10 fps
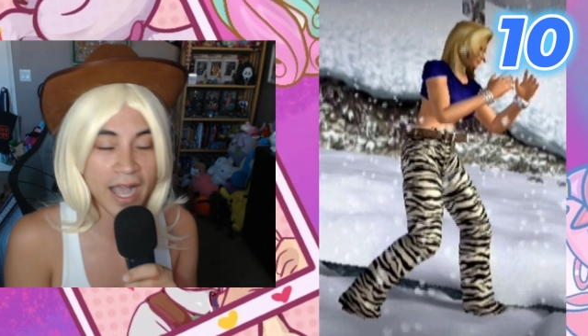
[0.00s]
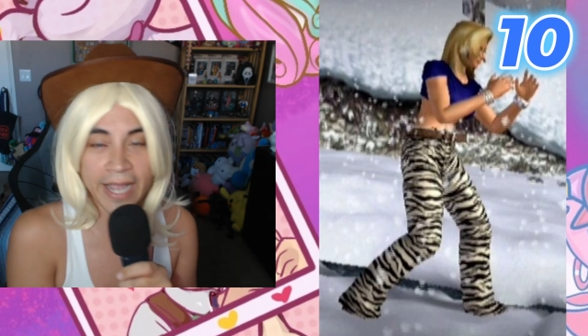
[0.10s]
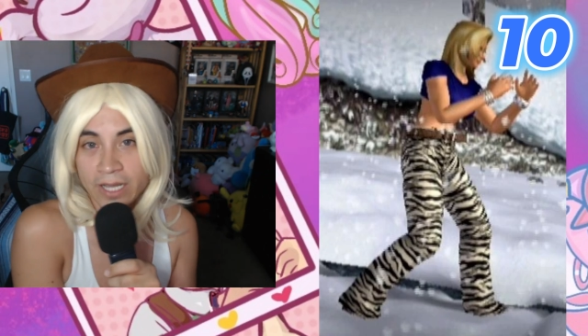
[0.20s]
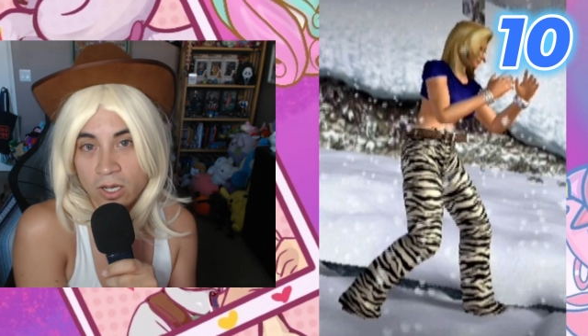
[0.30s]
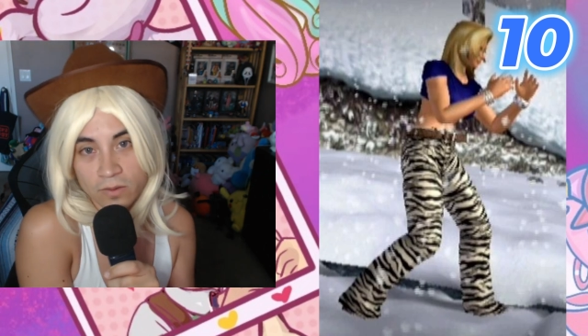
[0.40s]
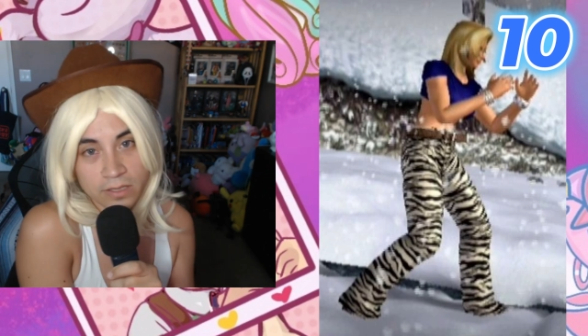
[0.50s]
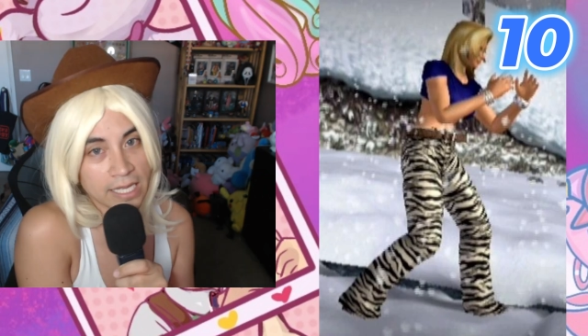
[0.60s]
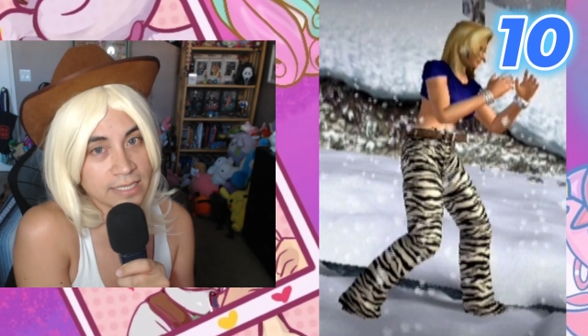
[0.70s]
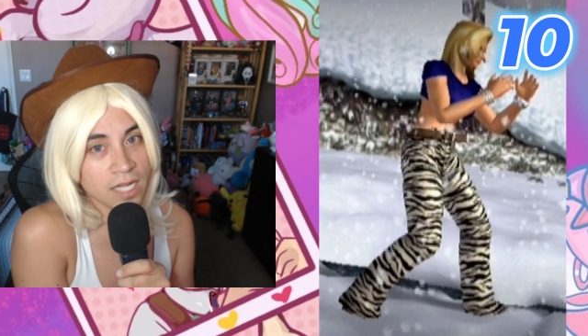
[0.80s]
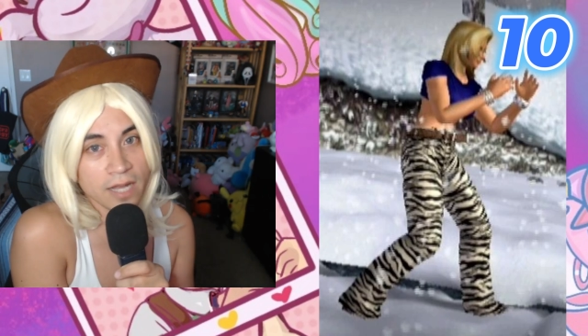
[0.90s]
I know.
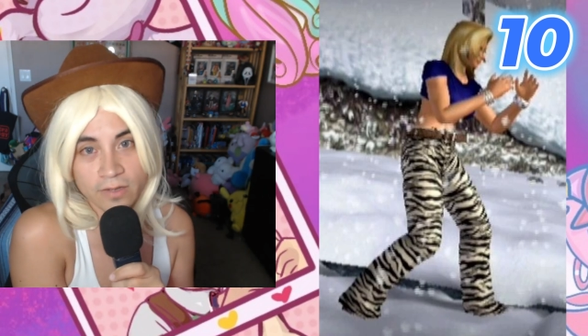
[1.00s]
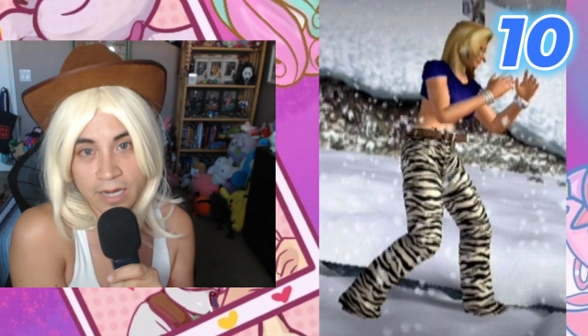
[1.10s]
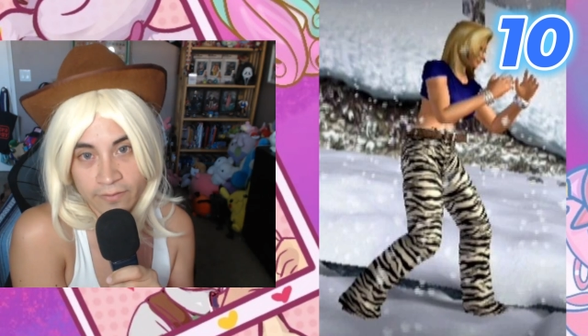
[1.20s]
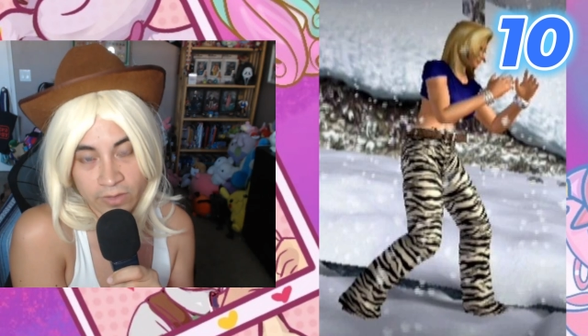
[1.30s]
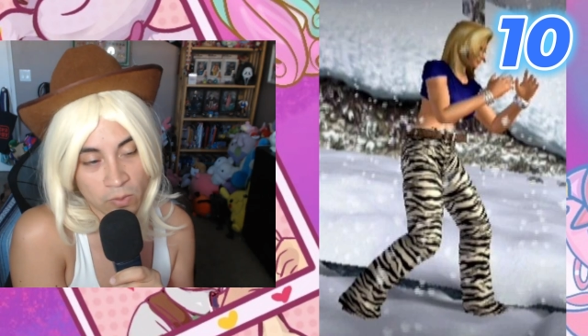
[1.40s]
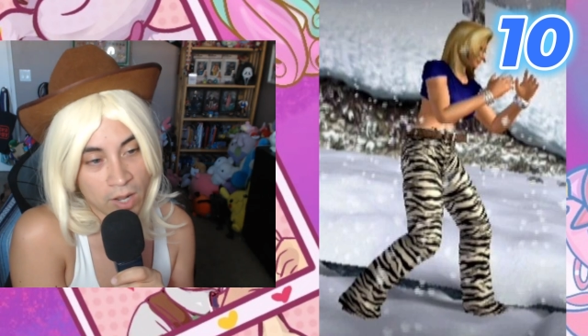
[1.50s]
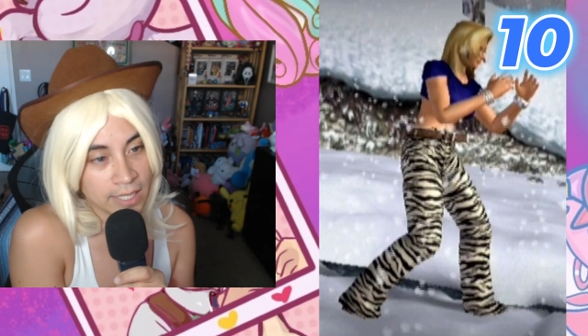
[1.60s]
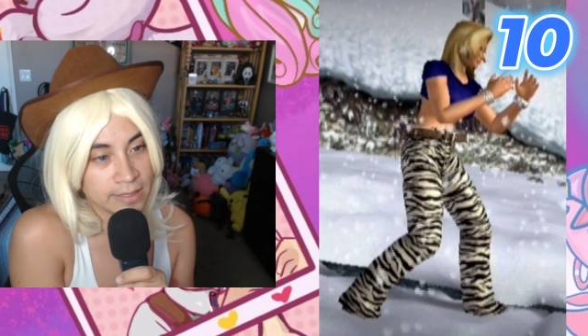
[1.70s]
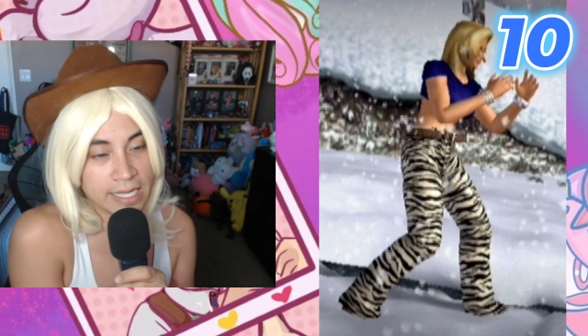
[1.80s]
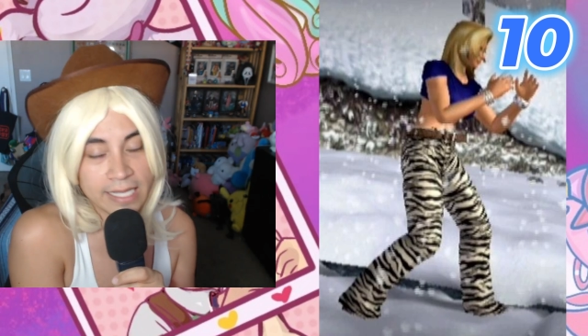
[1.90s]
It's not for
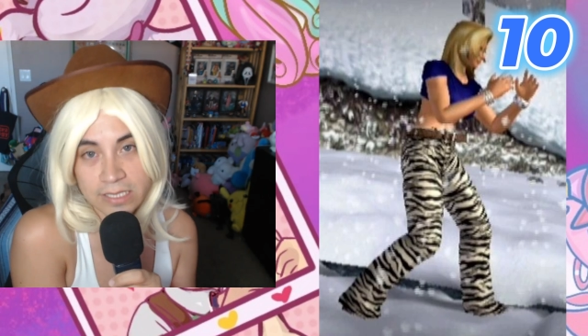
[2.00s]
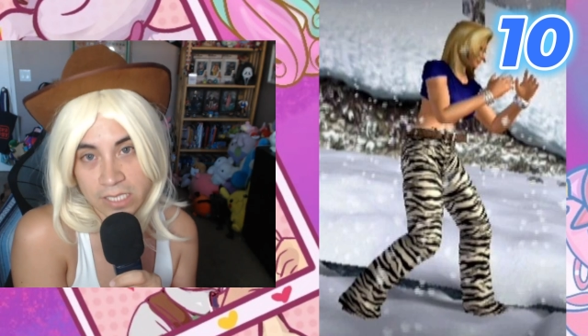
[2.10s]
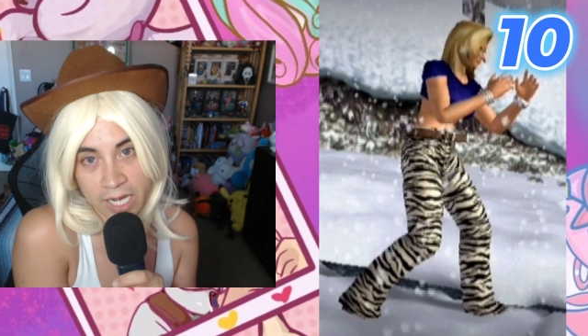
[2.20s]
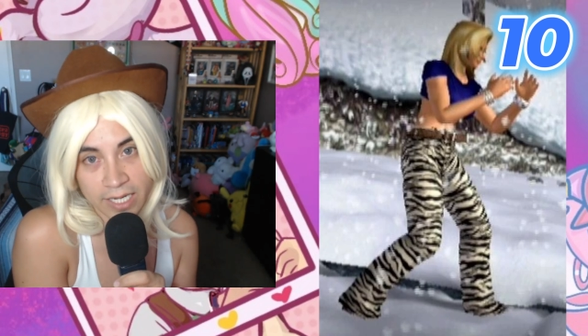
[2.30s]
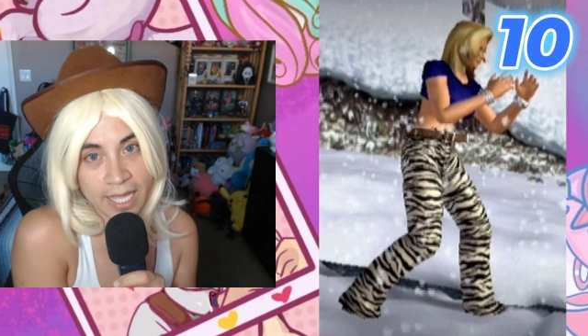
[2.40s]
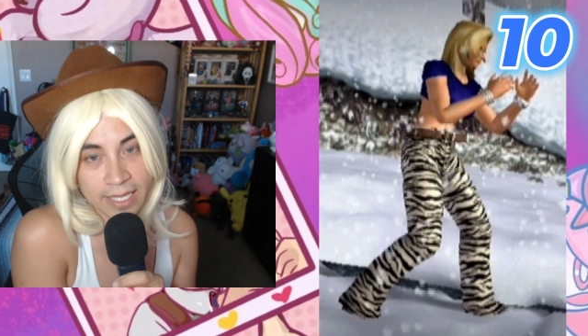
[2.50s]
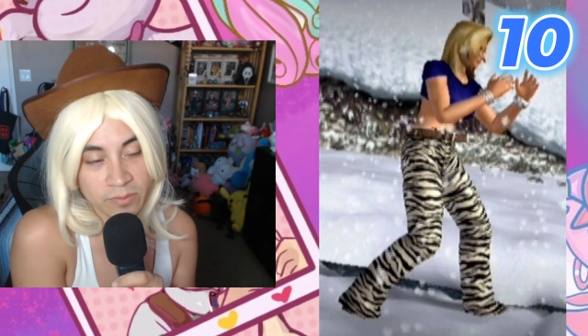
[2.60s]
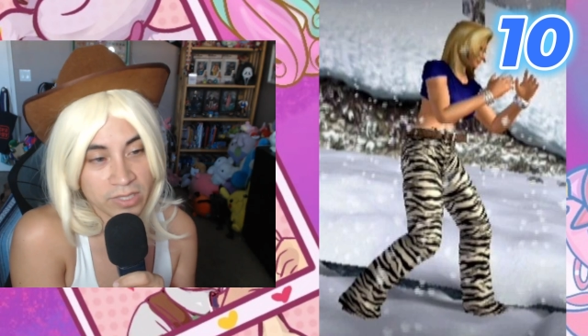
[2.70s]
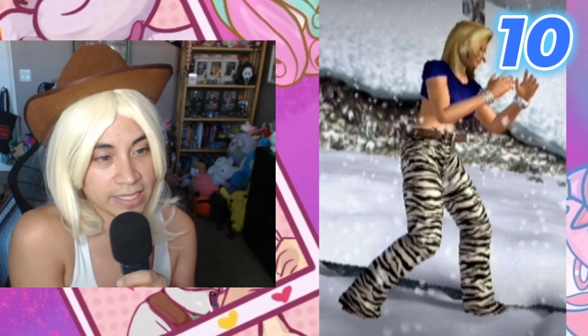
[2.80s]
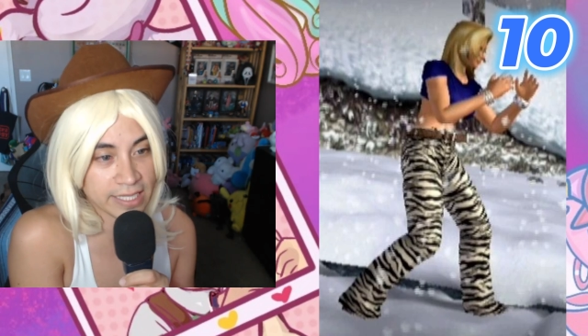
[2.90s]
everyone. It's not. I
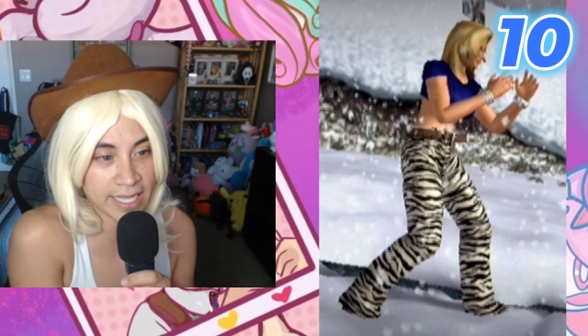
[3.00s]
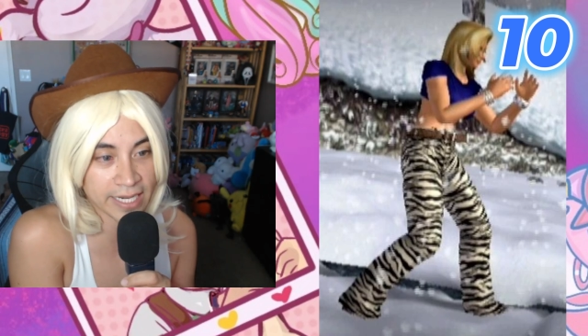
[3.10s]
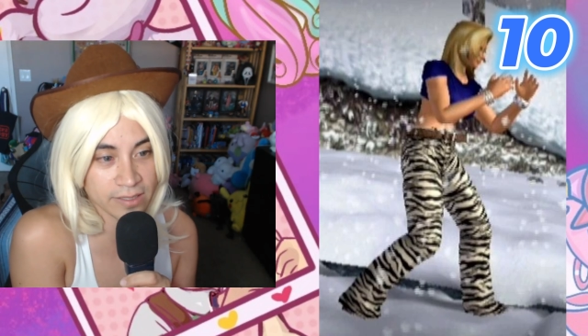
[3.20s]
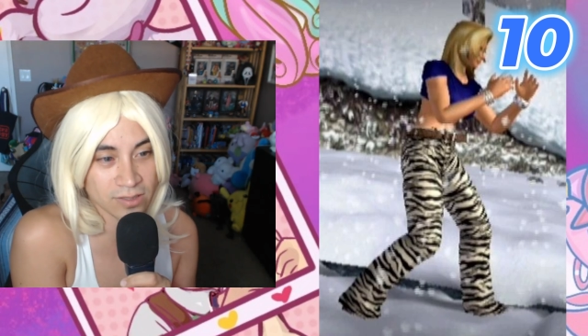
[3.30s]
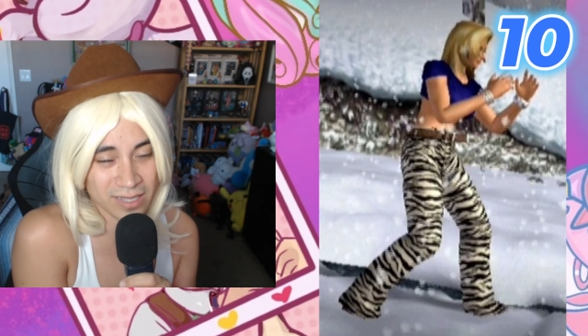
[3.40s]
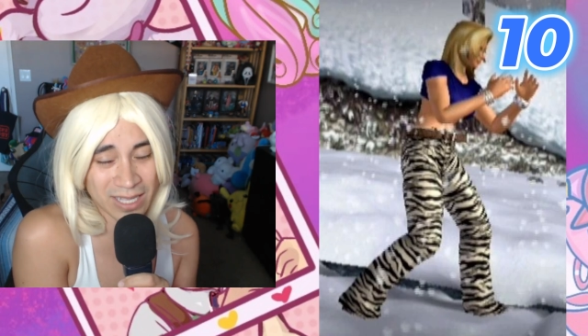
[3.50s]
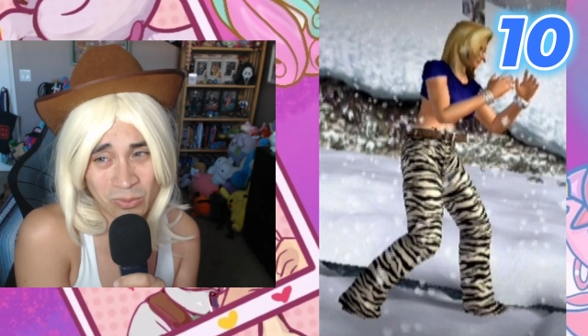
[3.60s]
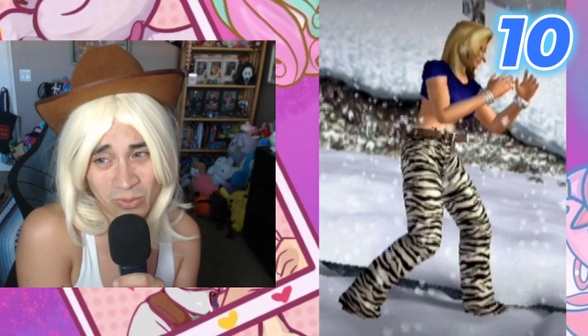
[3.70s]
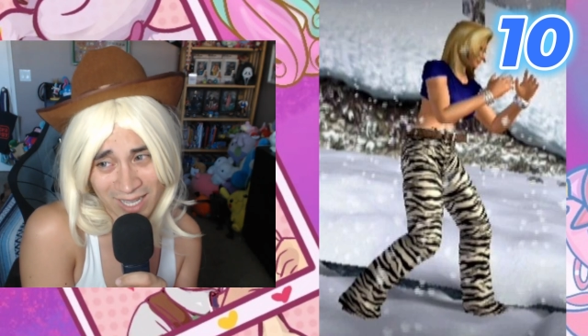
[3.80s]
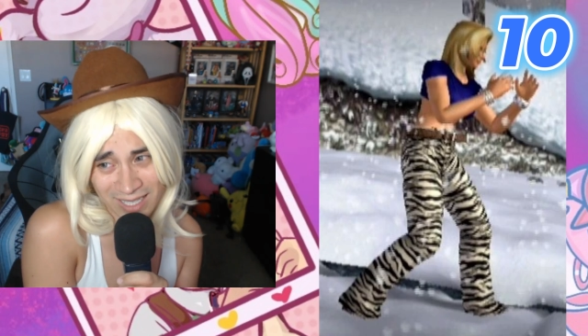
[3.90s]
completely get it. You're like,
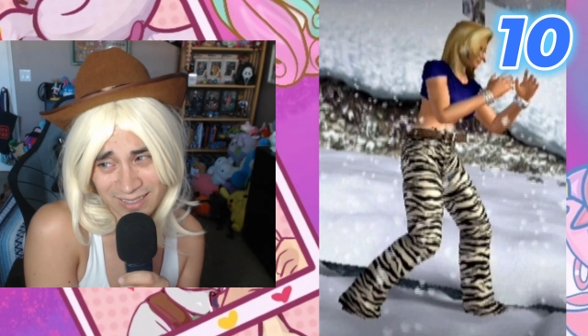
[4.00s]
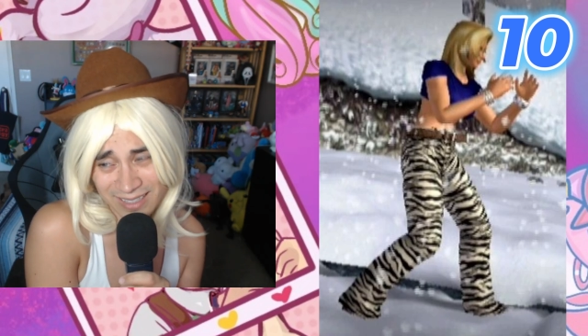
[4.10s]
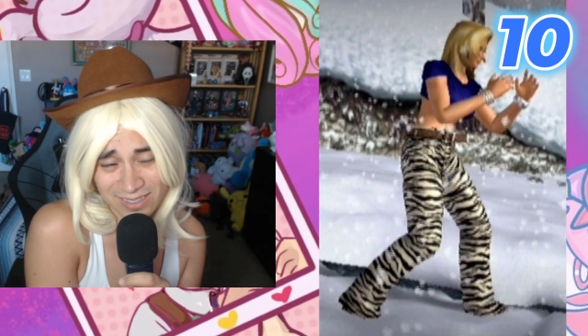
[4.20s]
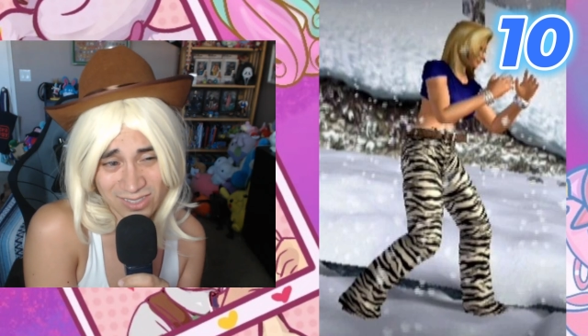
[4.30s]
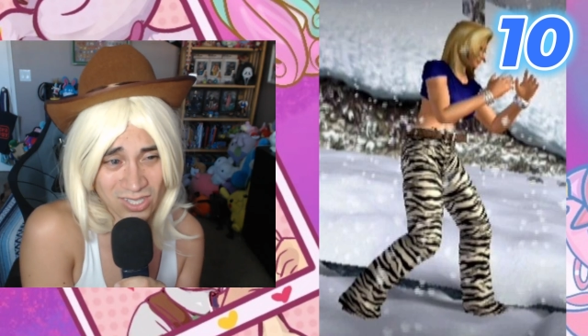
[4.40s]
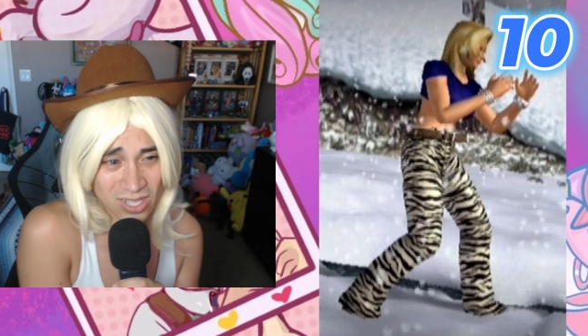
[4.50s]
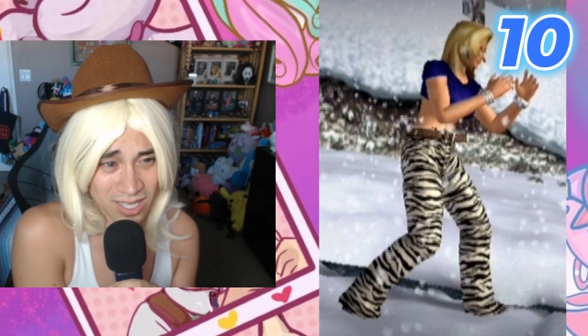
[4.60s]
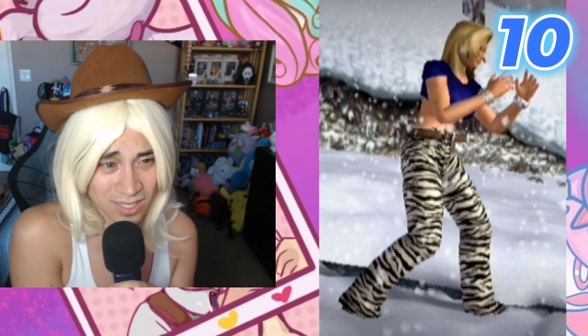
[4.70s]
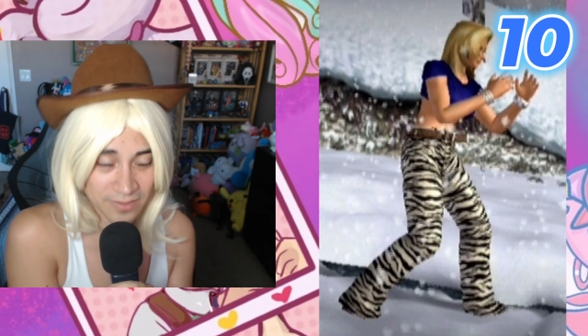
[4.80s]
what? This look?